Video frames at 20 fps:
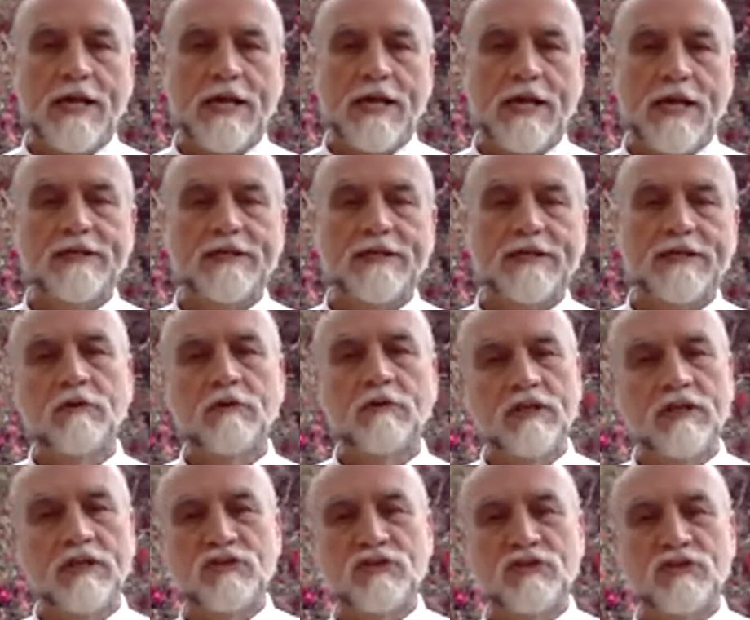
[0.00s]
And I
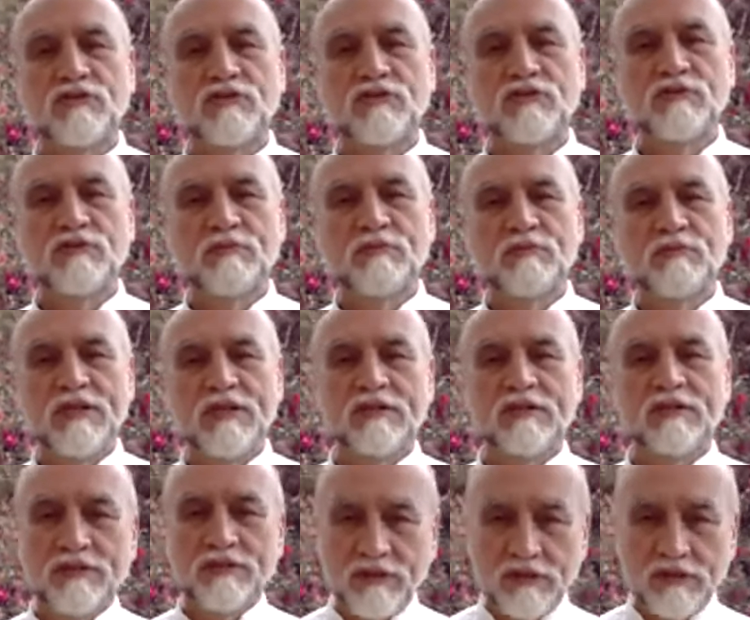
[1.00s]
want to be a little
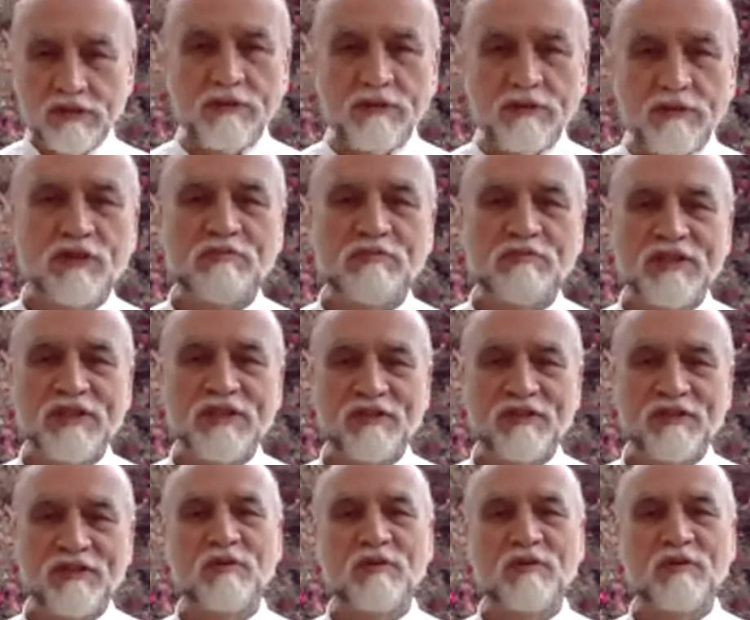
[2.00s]
bit more specific
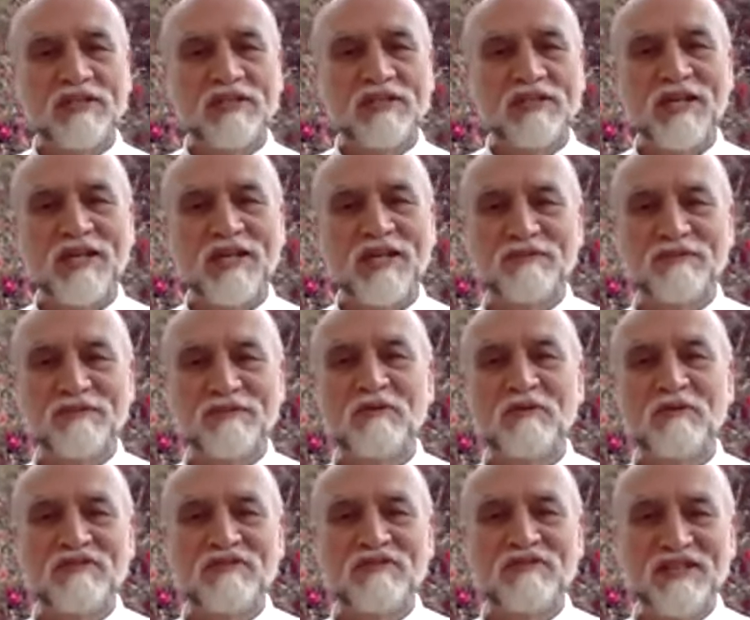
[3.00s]
when I say
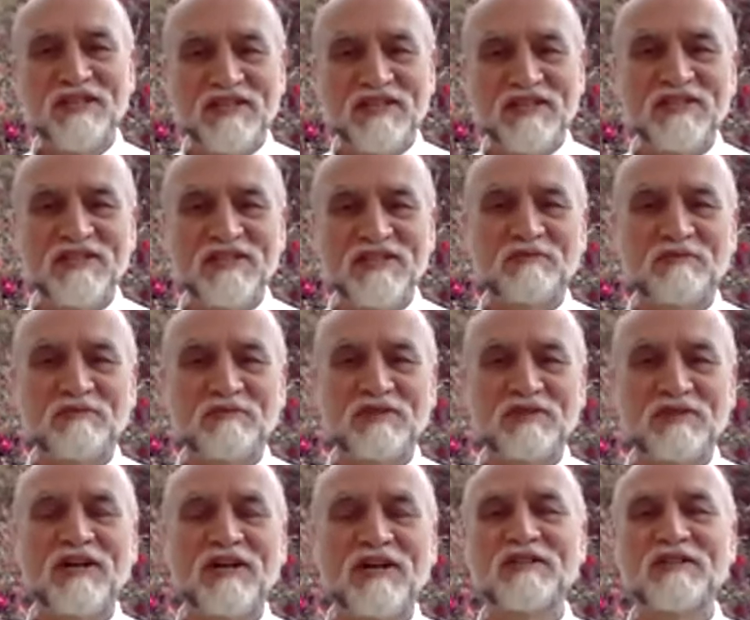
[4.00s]
northeast. We're
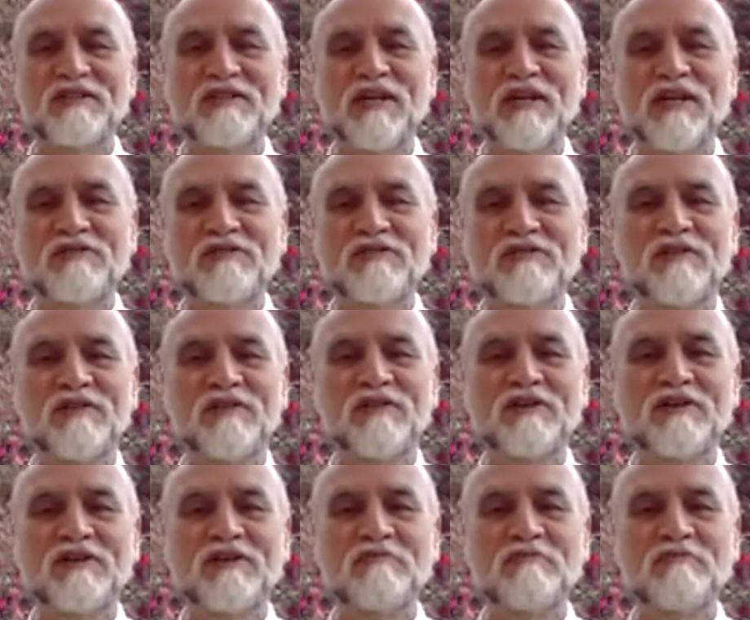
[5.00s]
talking about the
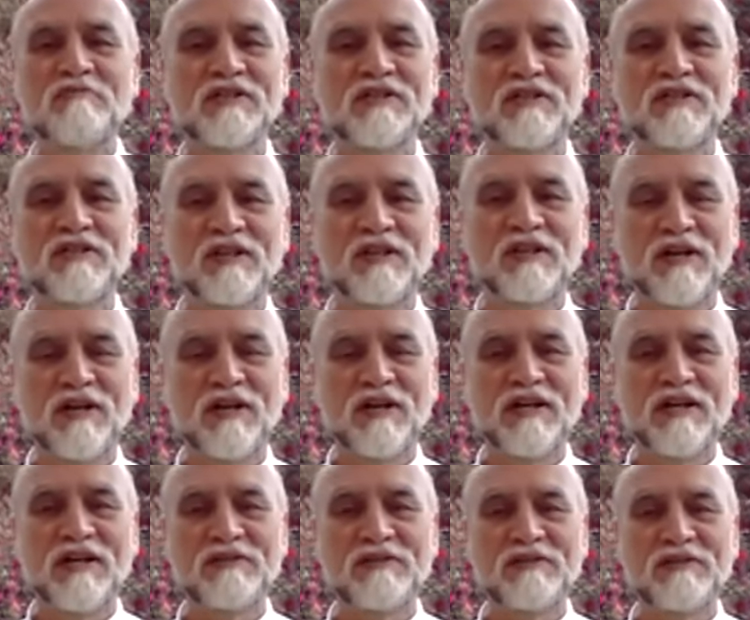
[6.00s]
environment
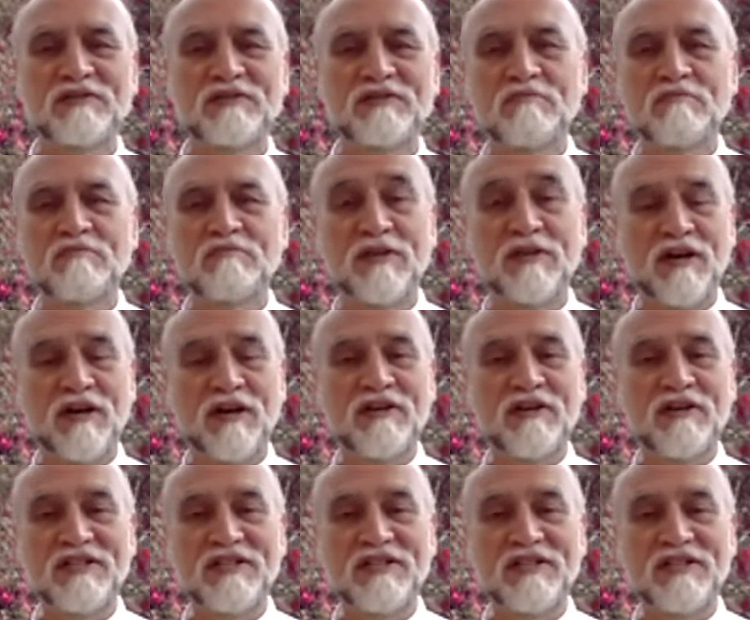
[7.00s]
around
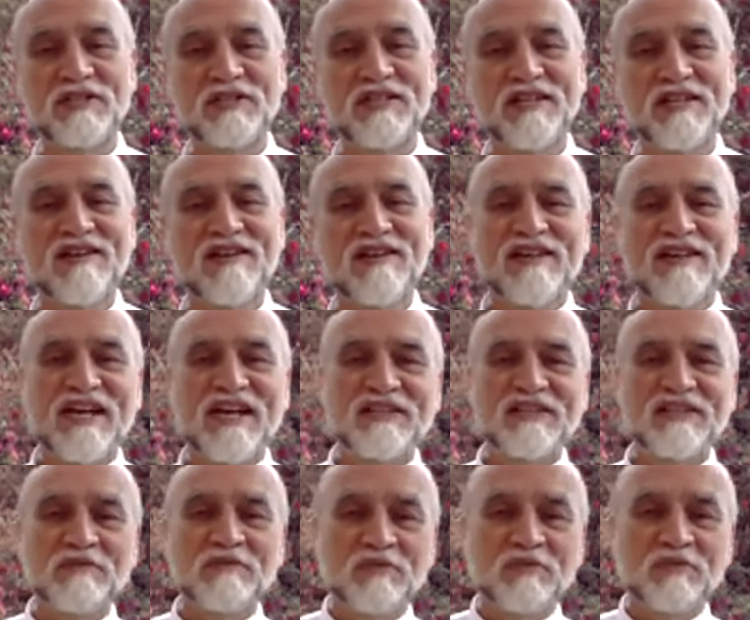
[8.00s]
Benares and
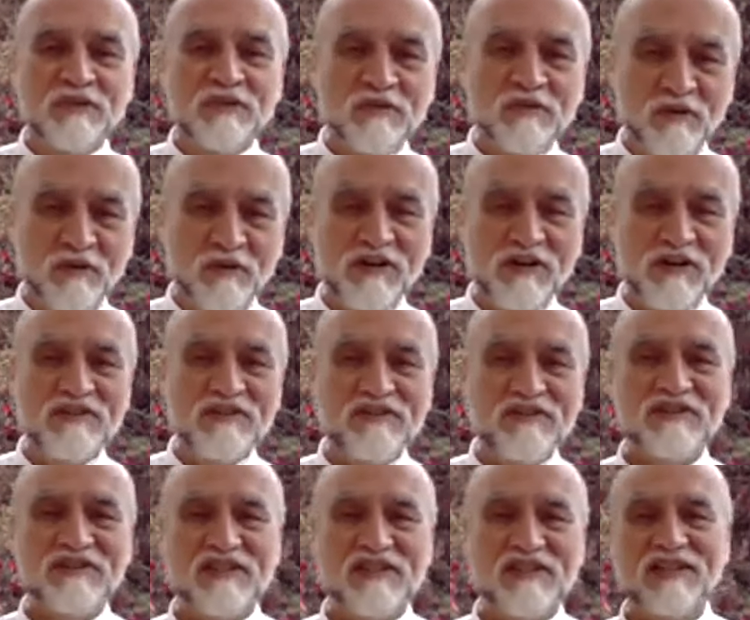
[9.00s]
a bit north,
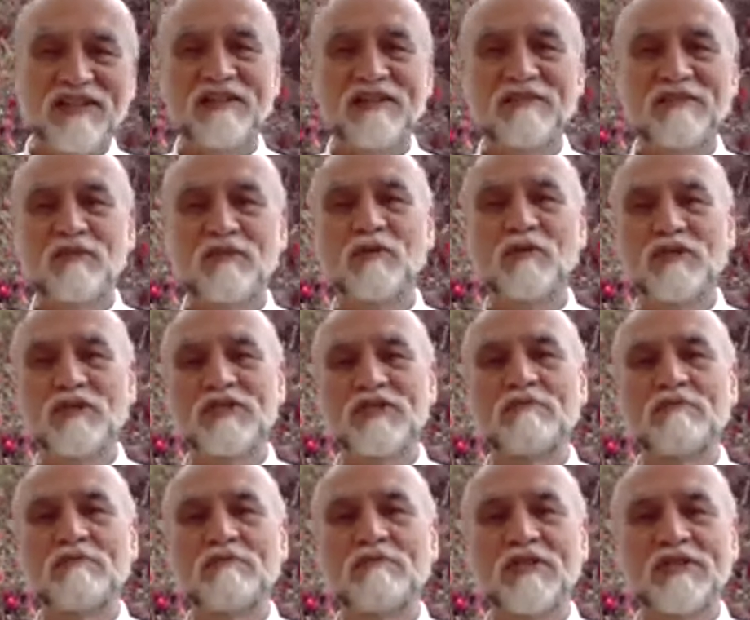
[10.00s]
and of course a
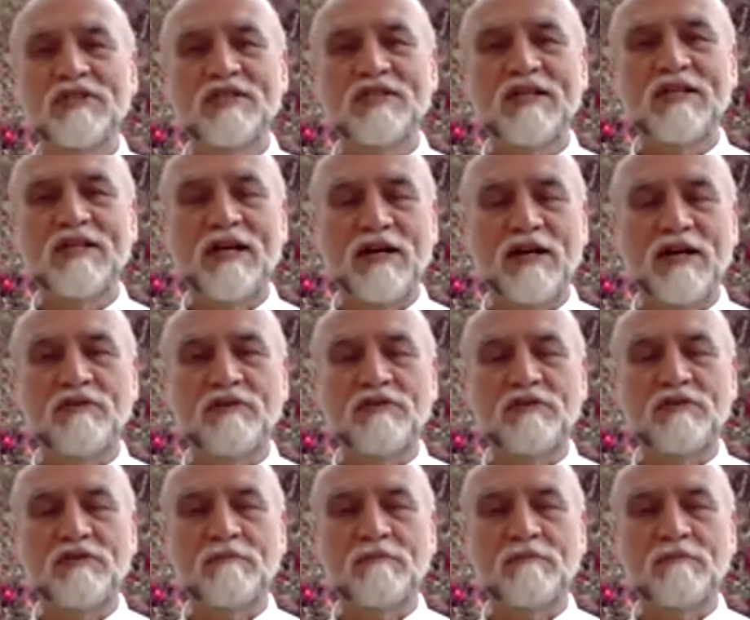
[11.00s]
bit south.